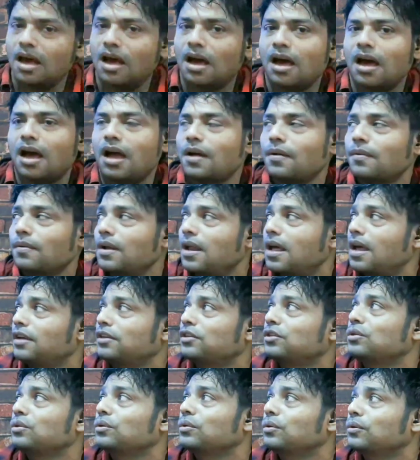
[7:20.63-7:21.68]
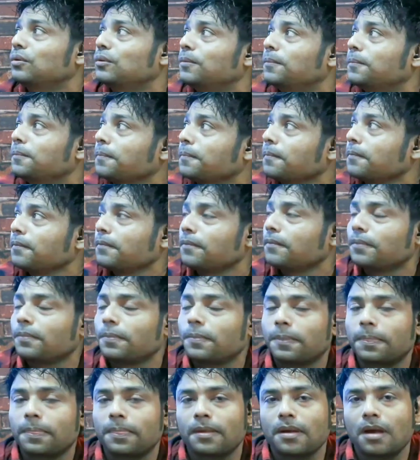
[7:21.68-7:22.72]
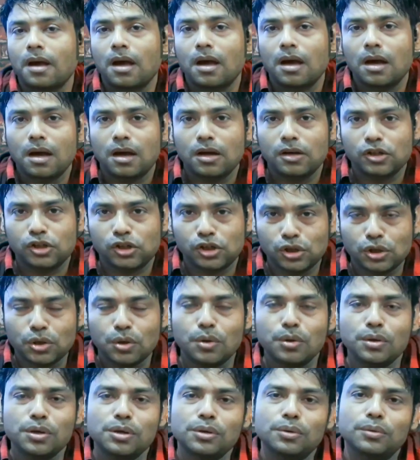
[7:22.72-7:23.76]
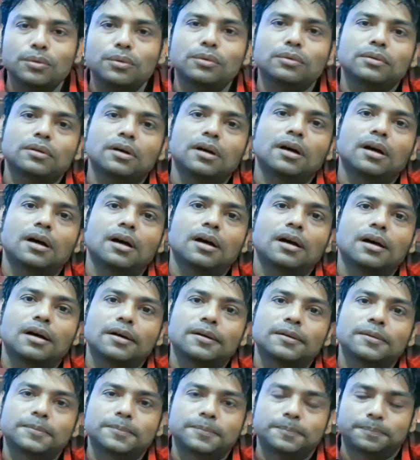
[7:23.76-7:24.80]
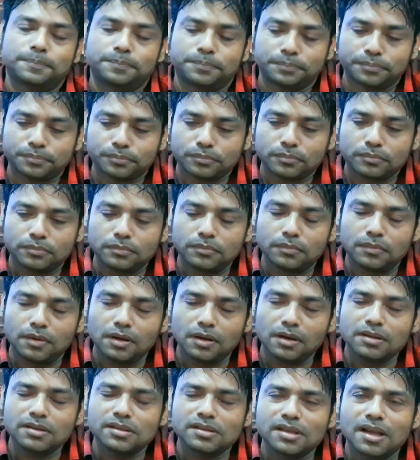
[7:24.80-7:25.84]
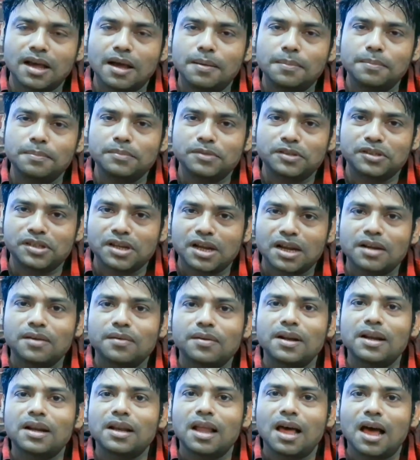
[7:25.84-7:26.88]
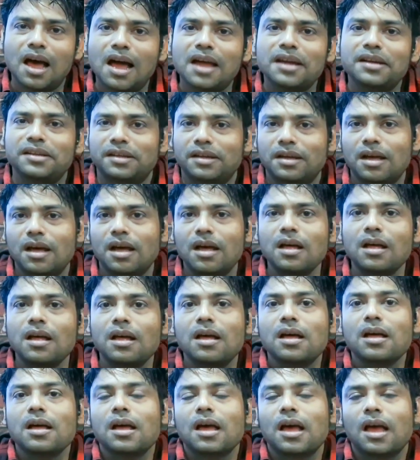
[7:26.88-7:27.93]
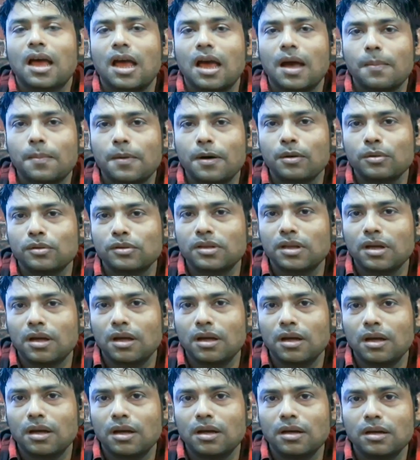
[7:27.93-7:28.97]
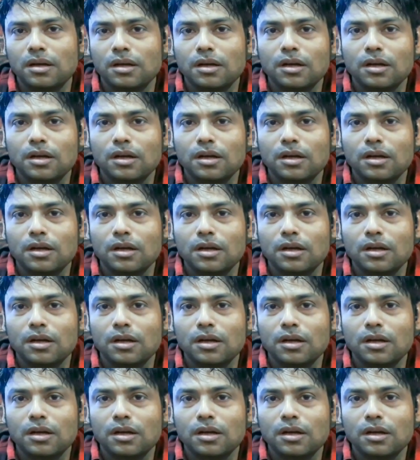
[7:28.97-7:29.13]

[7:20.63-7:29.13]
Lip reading: I would like to show you some general idea about the